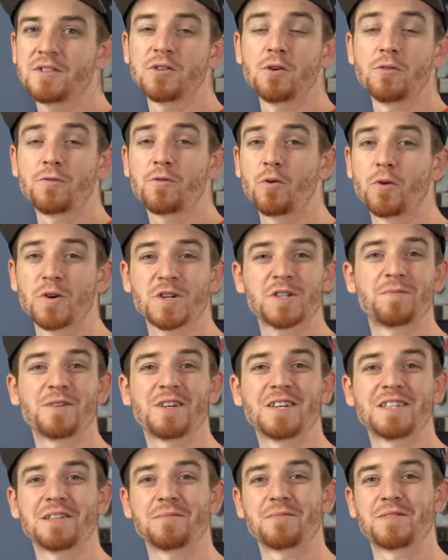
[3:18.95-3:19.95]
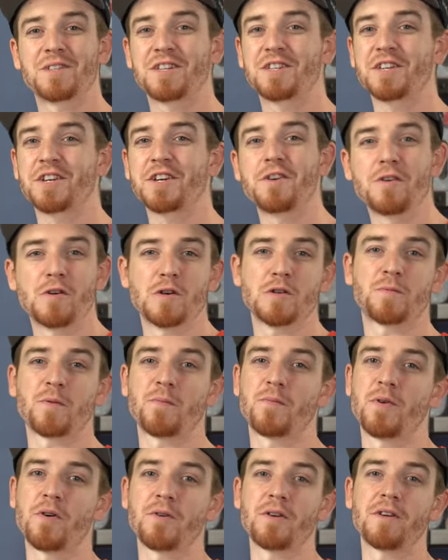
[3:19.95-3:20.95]
So of course, because I'm such a huge
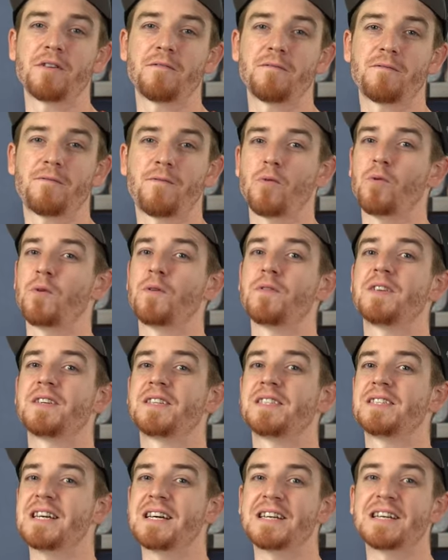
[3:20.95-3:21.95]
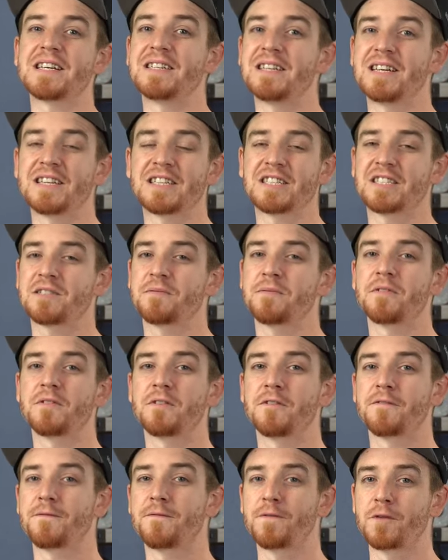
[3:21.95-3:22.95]
proponent for the standing desks,
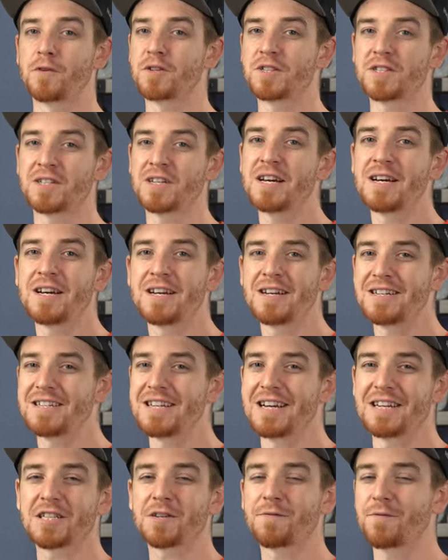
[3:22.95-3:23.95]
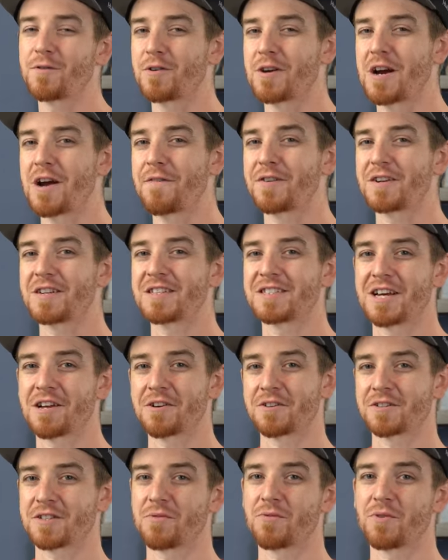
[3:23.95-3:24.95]
the first desk for graphic
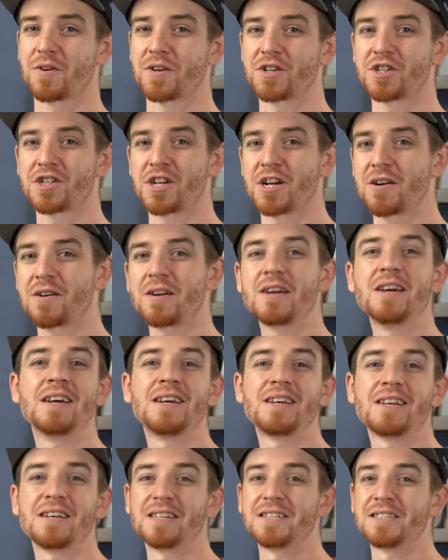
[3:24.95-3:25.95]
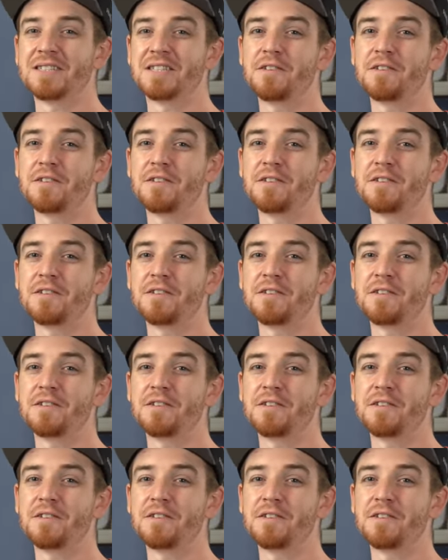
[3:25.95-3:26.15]
designers I wanted to share is